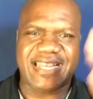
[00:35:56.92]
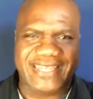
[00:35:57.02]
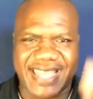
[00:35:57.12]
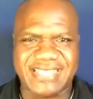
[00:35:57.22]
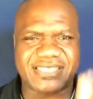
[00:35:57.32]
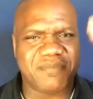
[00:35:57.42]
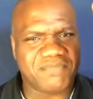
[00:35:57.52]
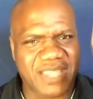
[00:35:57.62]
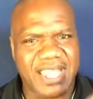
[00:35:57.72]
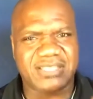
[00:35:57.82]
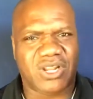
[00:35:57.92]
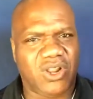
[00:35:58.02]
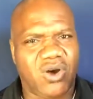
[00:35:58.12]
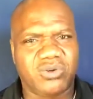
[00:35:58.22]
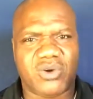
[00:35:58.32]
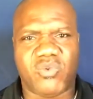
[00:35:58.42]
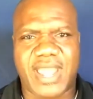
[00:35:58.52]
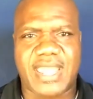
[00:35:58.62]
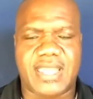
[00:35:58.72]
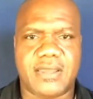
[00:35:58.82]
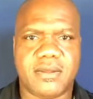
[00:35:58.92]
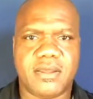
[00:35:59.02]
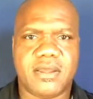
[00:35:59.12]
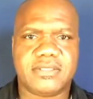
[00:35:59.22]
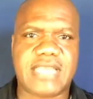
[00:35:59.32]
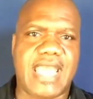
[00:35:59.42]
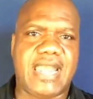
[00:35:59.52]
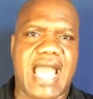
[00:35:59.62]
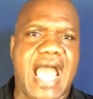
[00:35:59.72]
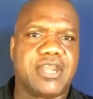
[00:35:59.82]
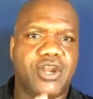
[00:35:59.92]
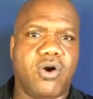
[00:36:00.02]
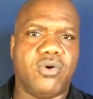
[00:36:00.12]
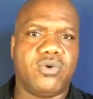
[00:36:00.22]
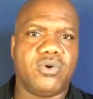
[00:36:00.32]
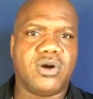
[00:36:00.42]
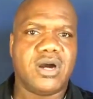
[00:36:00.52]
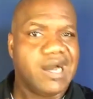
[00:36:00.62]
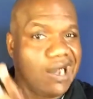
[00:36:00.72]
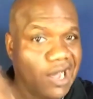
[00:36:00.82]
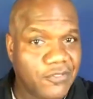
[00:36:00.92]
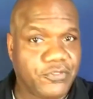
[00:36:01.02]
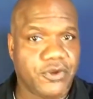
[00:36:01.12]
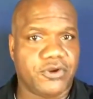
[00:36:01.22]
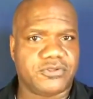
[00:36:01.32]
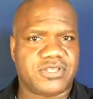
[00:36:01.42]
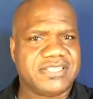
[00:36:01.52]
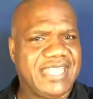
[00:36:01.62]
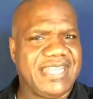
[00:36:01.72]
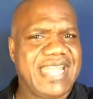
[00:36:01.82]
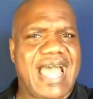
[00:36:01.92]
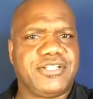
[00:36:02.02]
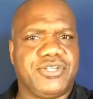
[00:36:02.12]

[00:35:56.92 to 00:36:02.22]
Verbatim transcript: did some things along the way that I know others did not